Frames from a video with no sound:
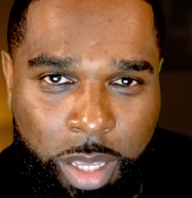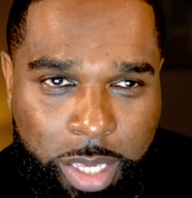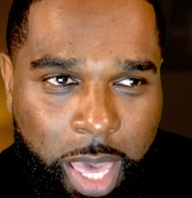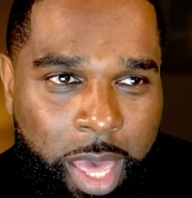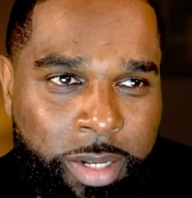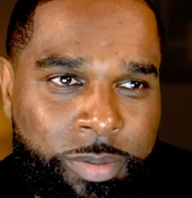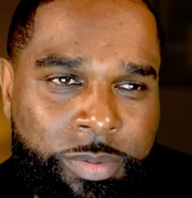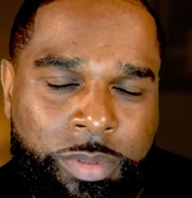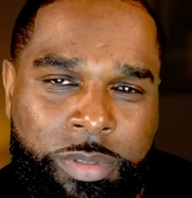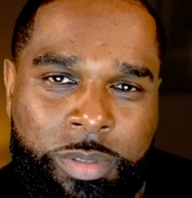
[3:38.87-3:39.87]
Again,
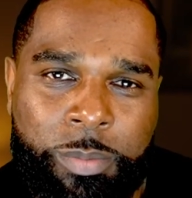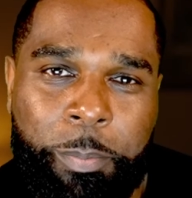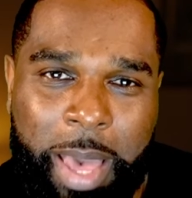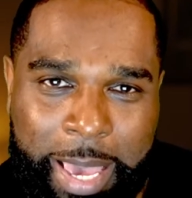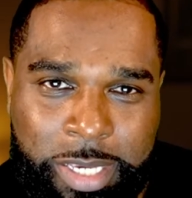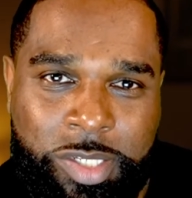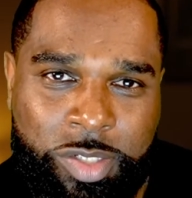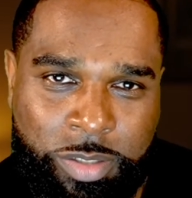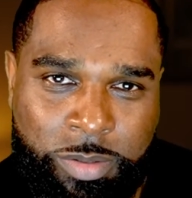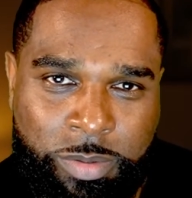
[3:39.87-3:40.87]
pace.